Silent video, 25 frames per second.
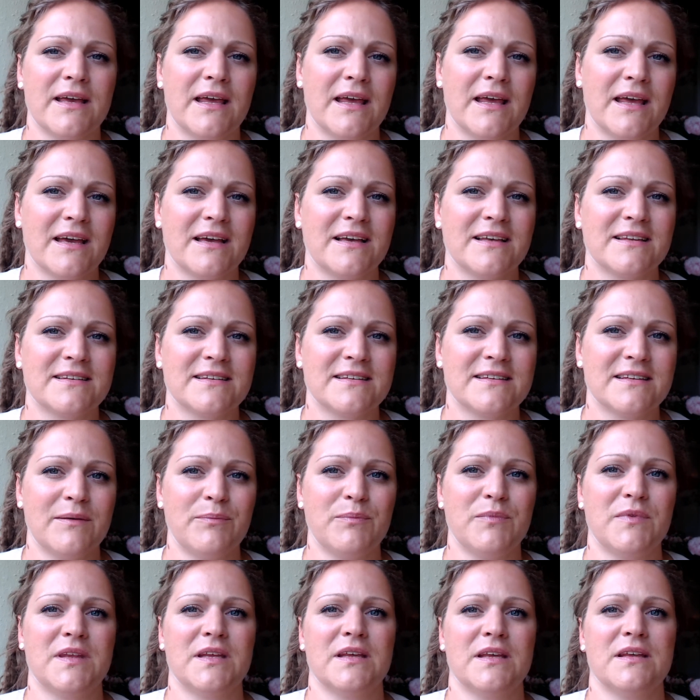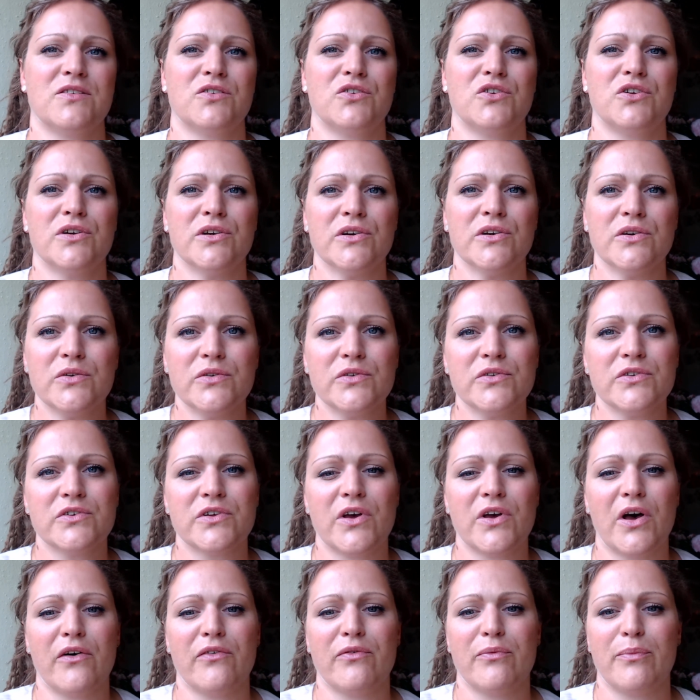accept this use
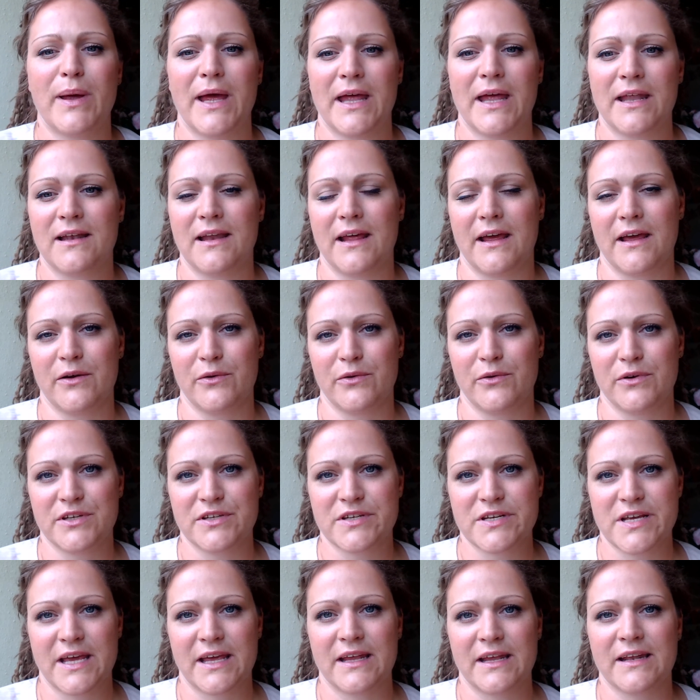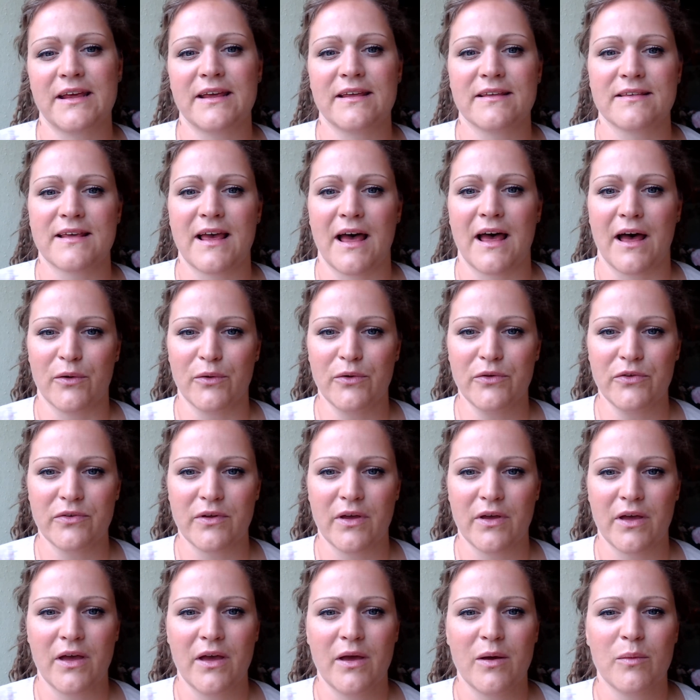of bad language in his house,
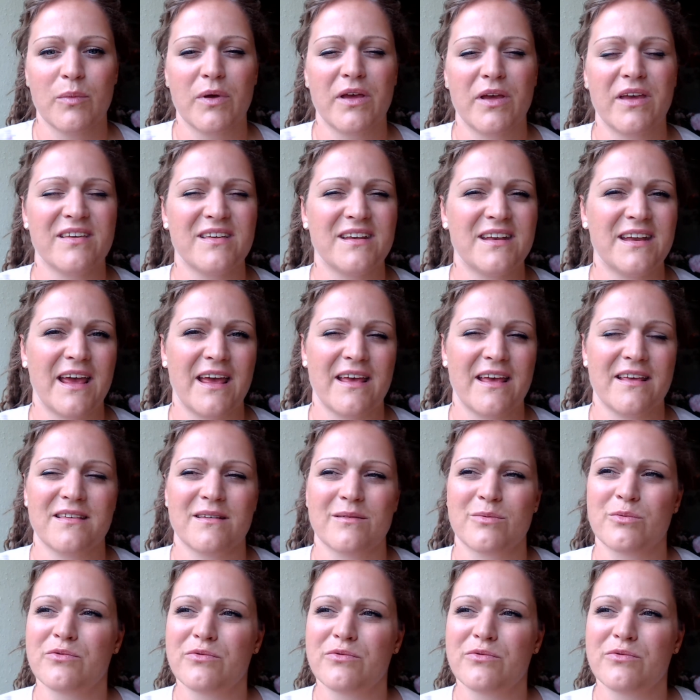because it has a